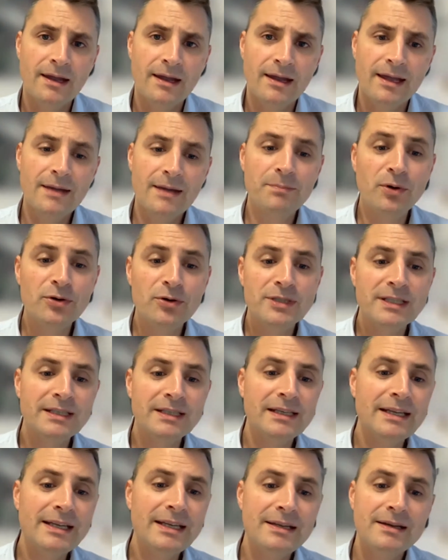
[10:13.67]

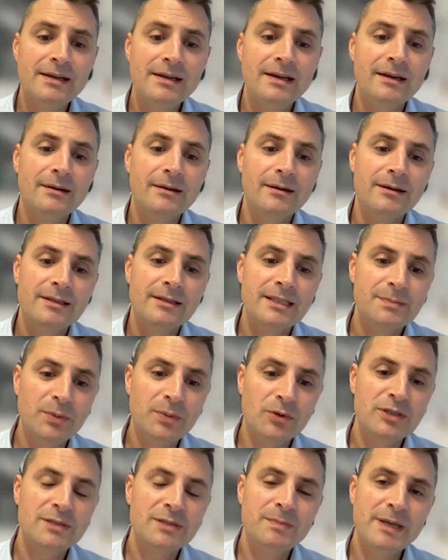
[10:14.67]
Importantly,
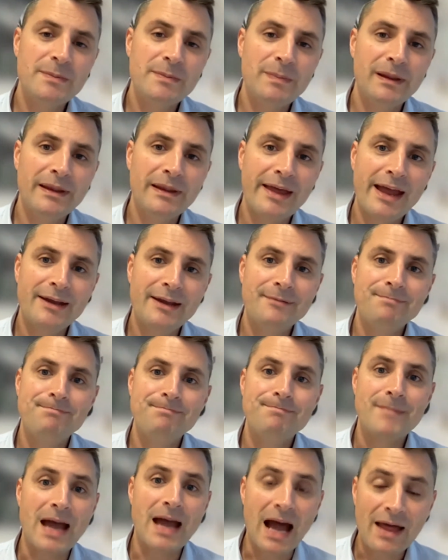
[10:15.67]
sports people then
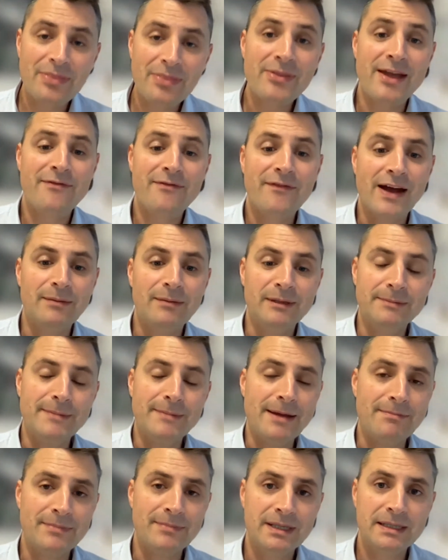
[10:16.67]
and their family
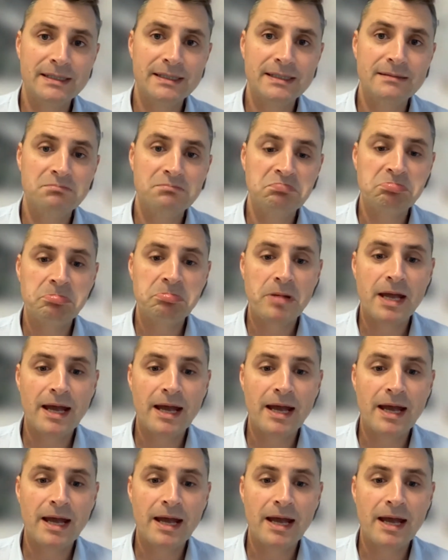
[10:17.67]
members